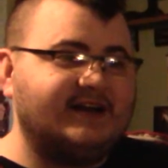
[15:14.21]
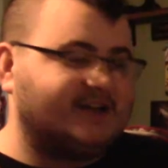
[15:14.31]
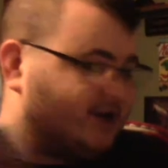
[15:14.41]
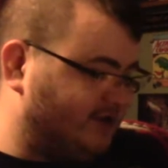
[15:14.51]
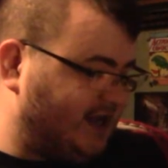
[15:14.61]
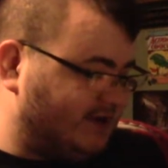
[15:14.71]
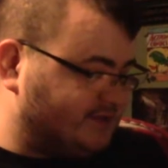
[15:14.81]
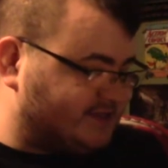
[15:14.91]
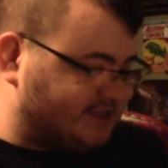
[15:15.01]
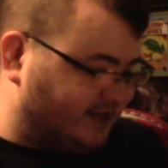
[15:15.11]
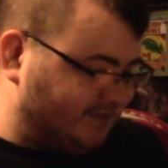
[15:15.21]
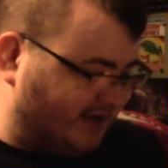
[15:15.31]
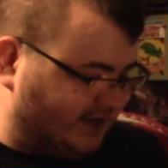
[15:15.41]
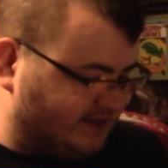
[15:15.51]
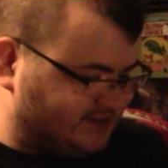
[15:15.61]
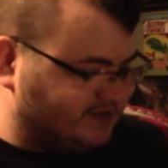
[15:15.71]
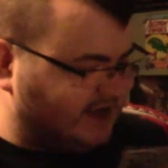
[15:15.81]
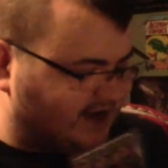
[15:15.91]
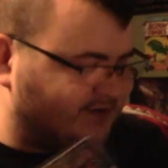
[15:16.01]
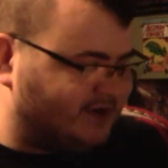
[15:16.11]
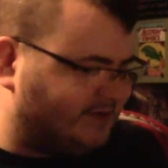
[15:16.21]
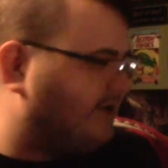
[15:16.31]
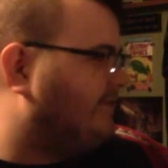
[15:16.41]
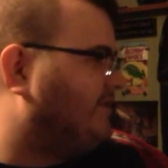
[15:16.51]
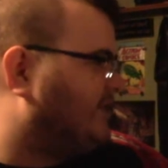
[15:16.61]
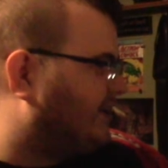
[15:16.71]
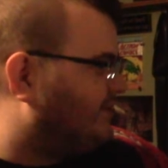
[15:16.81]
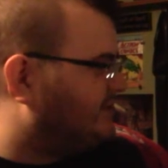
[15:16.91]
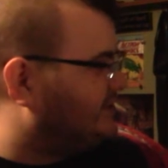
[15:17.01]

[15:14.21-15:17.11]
Oh yeah, it was some idiot. So yeah, it would have been a, a couple